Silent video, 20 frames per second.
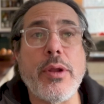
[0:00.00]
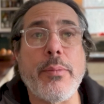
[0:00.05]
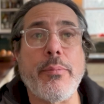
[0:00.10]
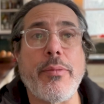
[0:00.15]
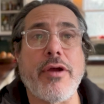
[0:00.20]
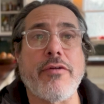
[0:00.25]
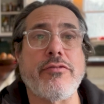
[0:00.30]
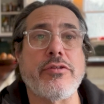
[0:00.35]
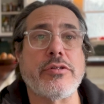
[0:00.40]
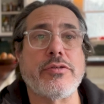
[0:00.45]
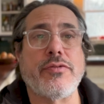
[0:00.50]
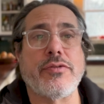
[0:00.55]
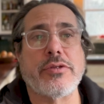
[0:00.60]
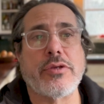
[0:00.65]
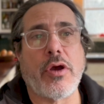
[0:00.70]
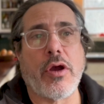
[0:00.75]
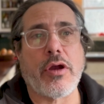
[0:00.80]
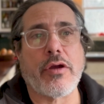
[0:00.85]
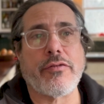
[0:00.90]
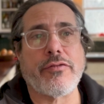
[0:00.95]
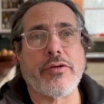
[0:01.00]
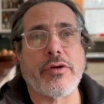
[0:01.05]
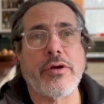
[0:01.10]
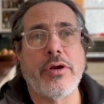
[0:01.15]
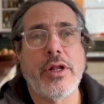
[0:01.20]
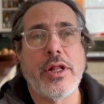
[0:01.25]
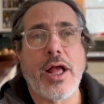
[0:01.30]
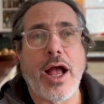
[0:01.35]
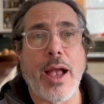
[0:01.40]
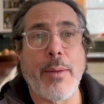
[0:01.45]
and beverage photographer.
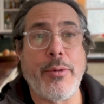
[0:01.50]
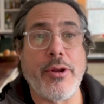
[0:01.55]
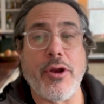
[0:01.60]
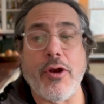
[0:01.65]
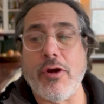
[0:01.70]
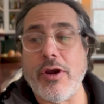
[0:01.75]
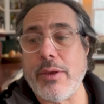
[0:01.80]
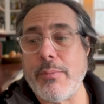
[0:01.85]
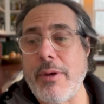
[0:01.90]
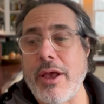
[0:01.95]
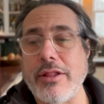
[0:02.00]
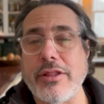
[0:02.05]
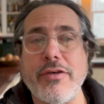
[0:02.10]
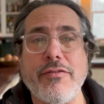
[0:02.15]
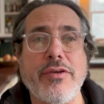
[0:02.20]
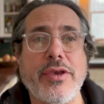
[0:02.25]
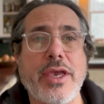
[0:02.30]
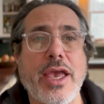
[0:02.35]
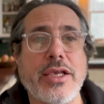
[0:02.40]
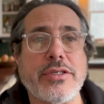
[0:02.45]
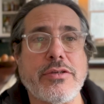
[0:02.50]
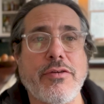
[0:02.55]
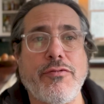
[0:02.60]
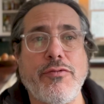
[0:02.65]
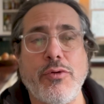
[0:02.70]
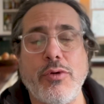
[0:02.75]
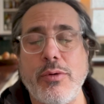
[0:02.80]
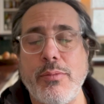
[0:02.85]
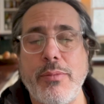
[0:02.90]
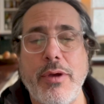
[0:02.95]
I've been earning my living as a
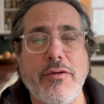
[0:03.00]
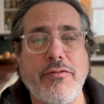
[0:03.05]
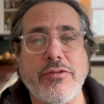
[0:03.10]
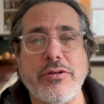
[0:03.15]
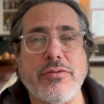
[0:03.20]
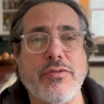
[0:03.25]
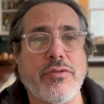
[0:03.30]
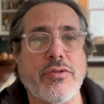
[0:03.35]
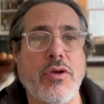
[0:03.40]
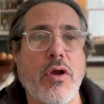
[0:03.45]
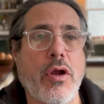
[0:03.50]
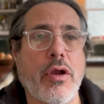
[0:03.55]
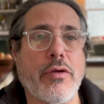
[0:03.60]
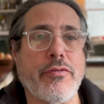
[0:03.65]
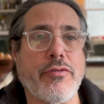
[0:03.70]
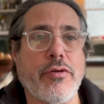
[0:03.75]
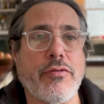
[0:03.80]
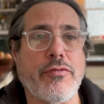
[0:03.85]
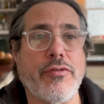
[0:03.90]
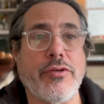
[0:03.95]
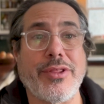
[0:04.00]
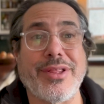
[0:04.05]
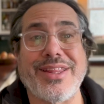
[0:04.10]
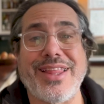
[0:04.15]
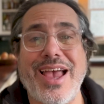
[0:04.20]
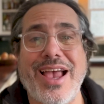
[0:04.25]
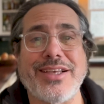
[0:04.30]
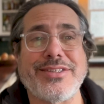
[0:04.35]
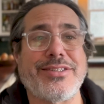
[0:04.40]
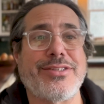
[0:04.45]
food and beverage photographer for the
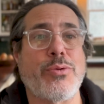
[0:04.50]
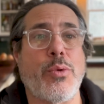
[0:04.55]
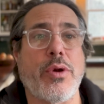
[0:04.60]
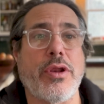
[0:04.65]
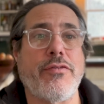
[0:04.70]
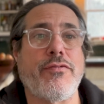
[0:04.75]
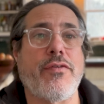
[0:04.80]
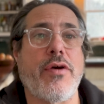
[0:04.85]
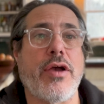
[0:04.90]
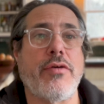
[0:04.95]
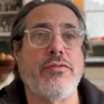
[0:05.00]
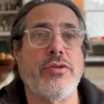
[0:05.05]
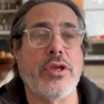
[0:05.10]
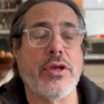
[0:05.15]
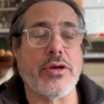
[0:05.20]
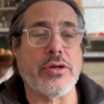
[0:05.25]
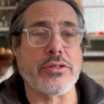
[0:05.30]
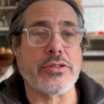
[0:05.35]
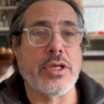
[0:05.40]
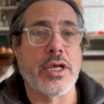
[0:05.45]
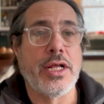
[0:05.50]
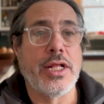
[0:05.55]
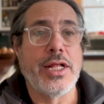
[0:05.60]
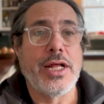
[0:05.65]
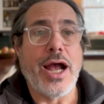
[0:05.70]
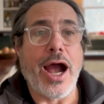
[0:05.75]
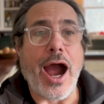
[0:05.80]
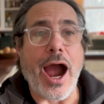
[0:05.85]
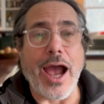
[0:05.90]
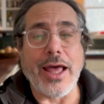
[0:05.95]
last 25 years.
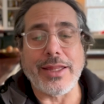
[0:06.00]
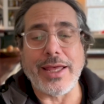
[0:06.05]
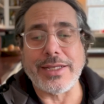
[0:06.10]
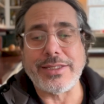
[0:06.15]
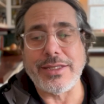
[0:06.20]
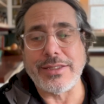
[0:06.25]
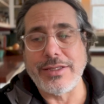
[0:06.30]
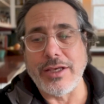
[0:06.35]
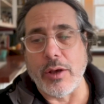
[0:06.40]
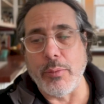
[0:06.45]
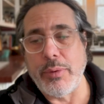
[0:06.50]
I like to tell